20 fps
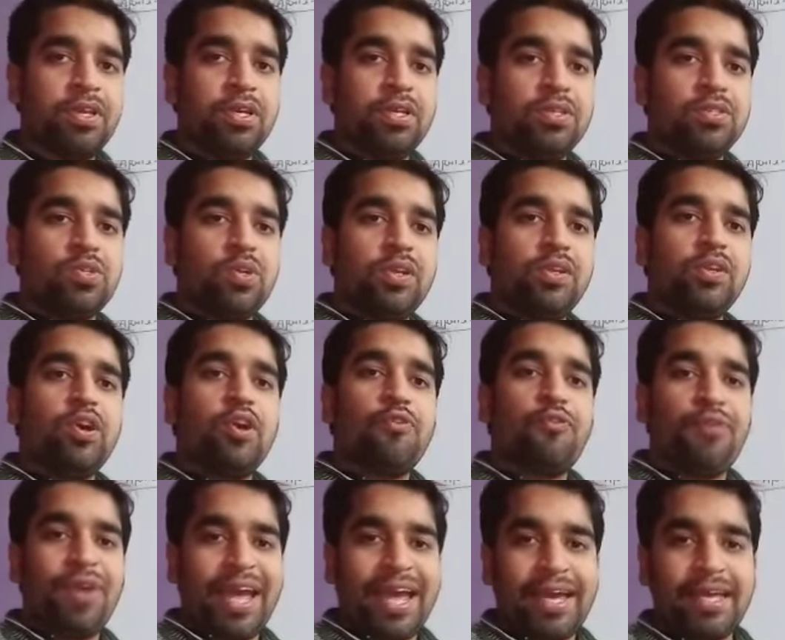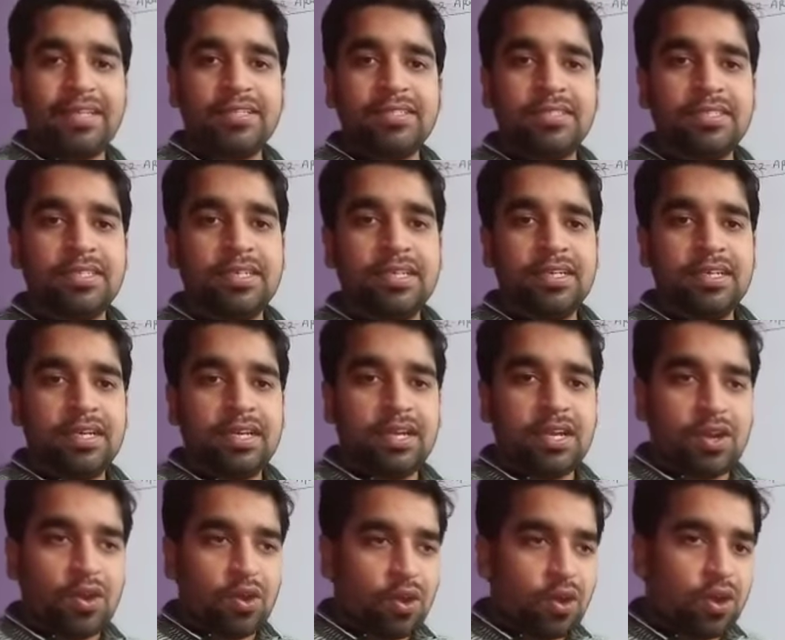So in your fans
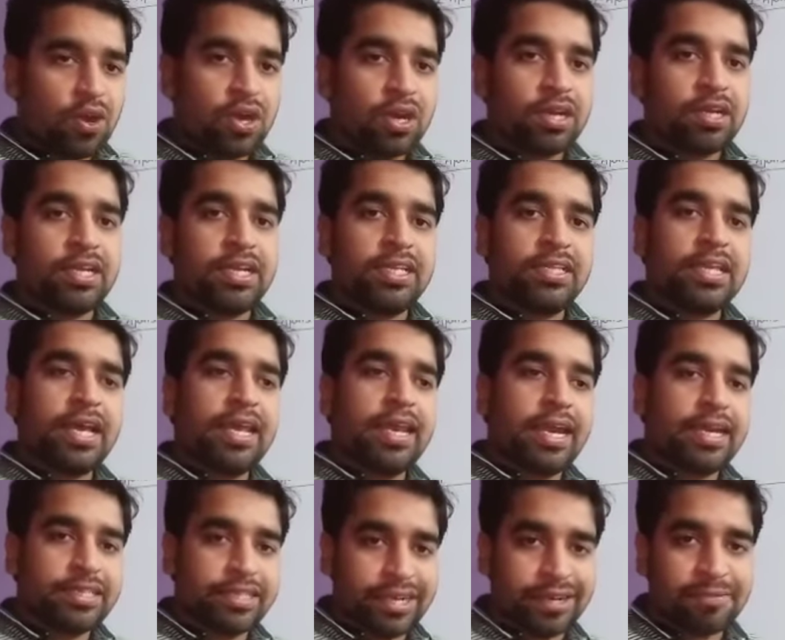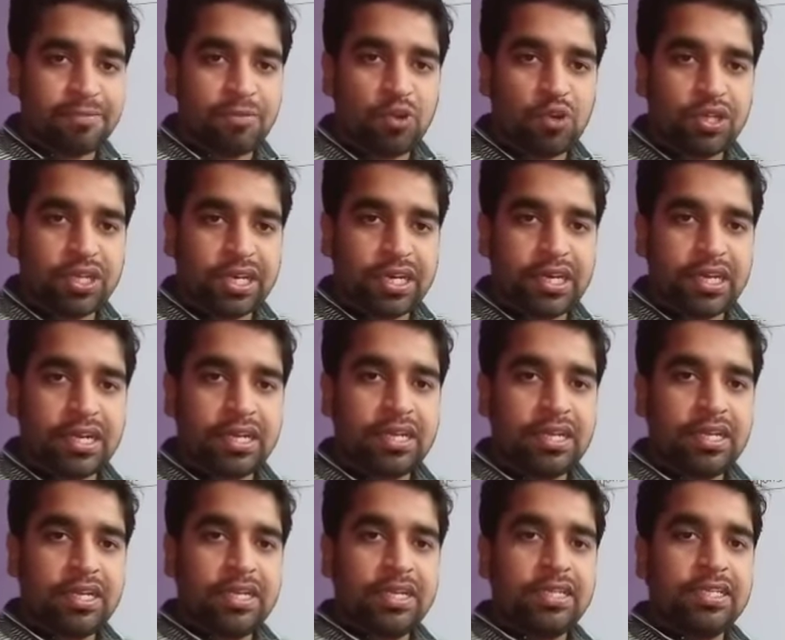or in the electric
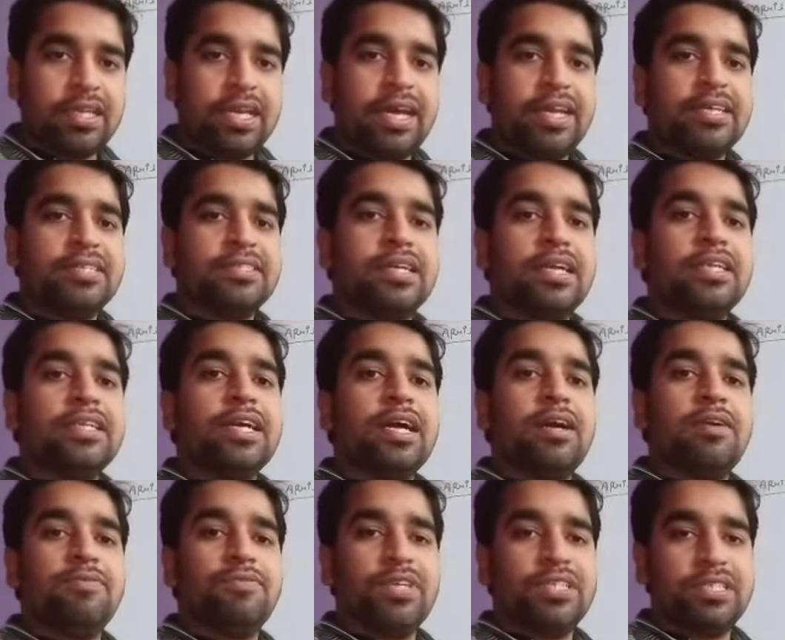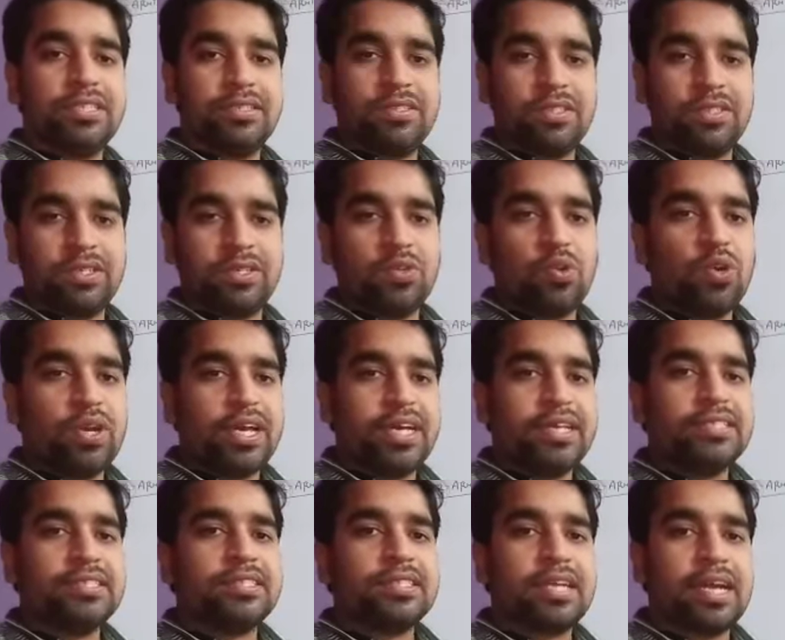motor, there is a term which is known
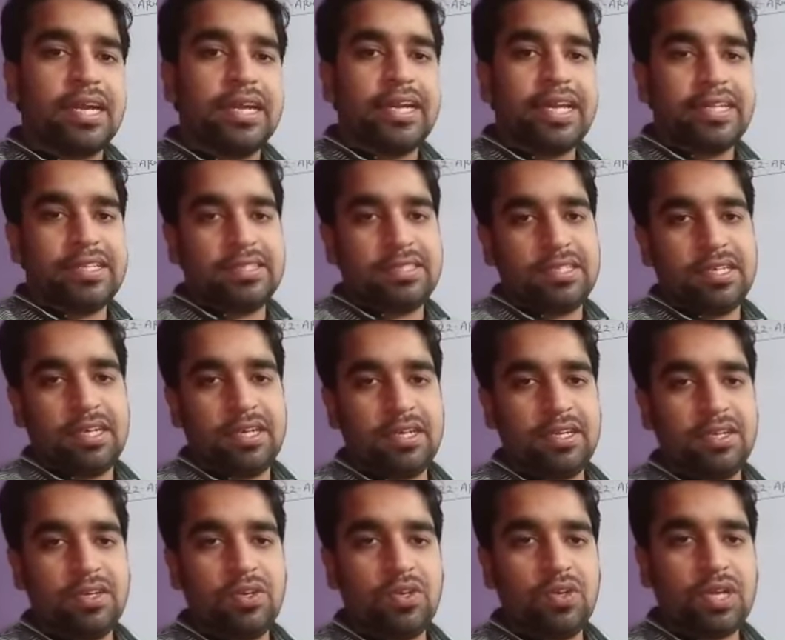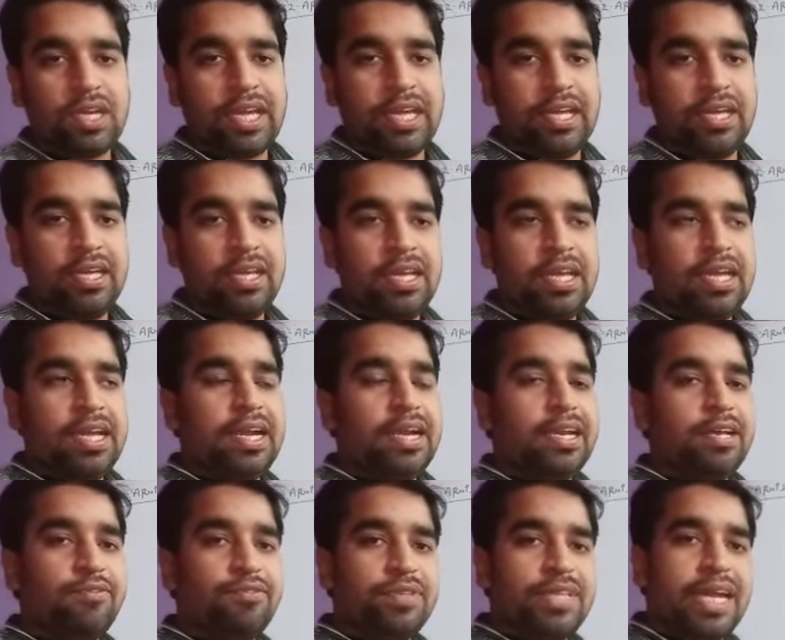as condenser. Okay, and
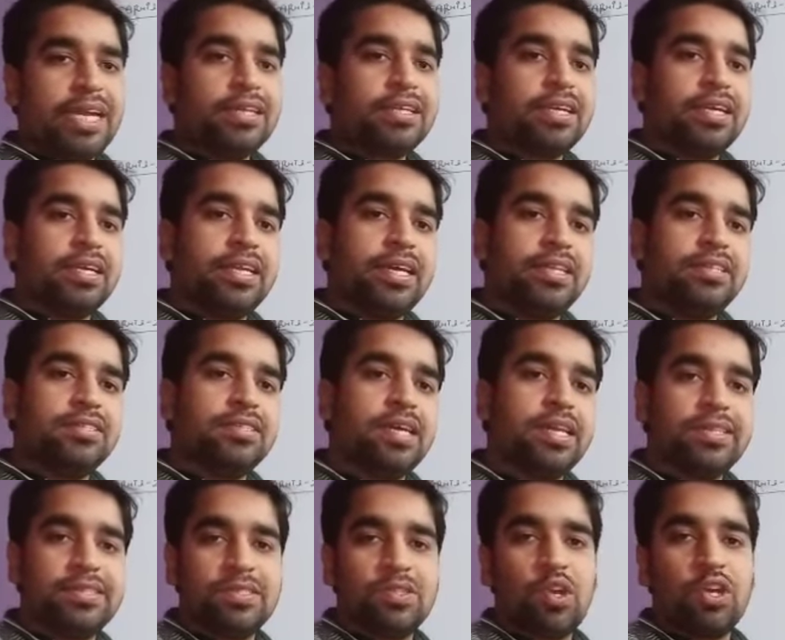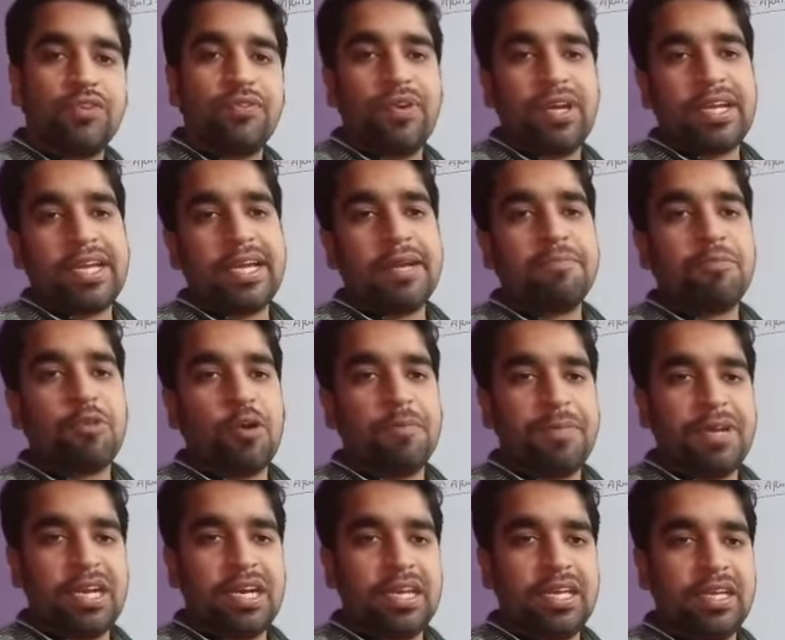if that condenser is not working
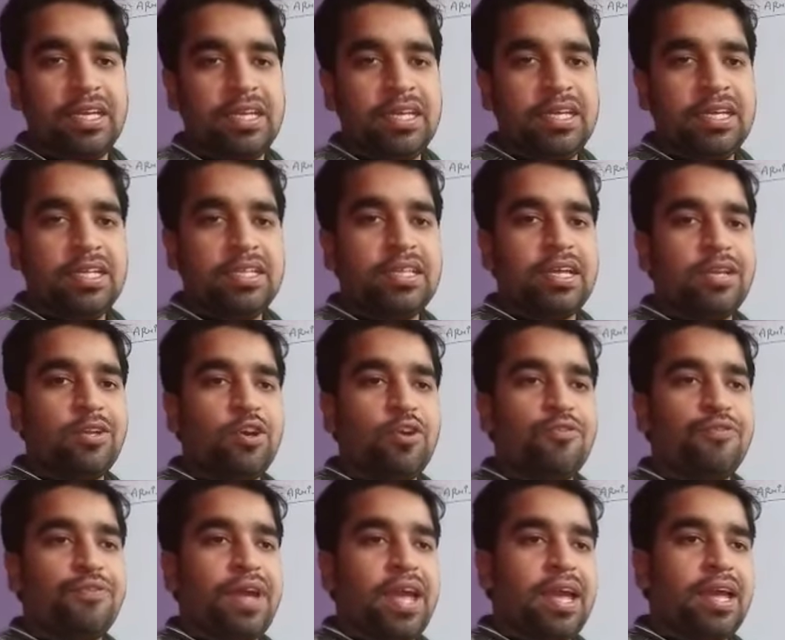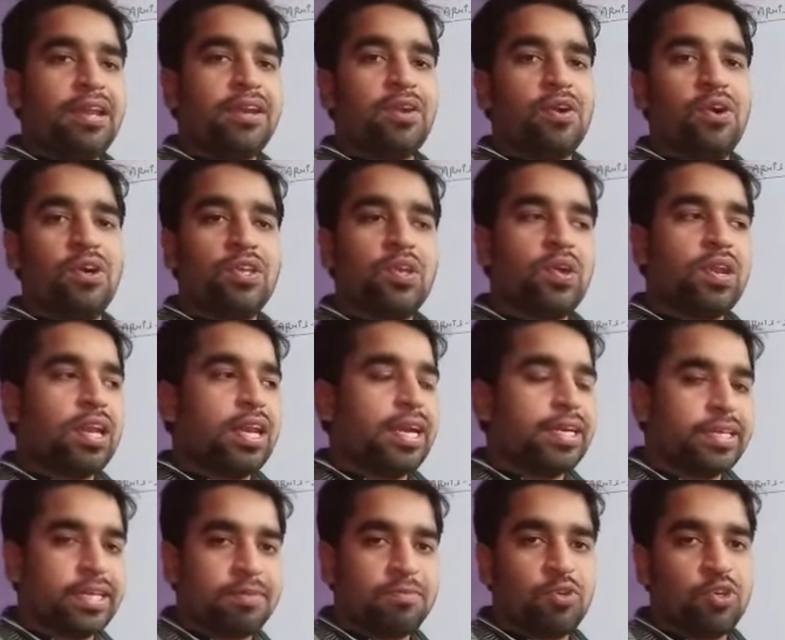properly, then your fan or your
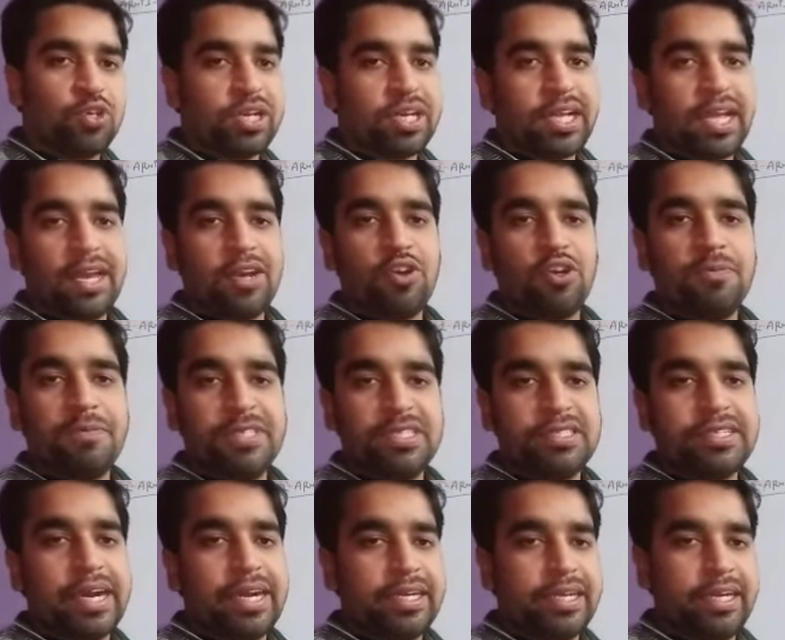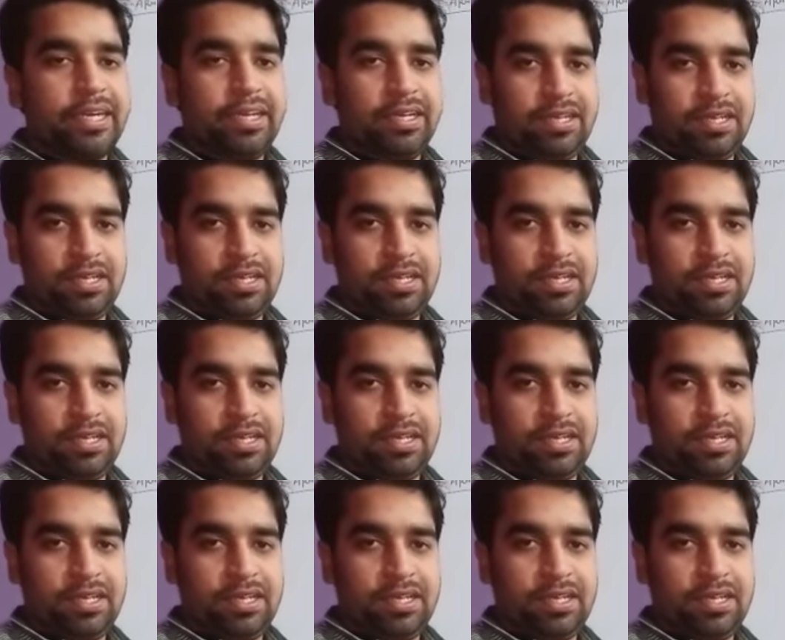electric motor cannot be started.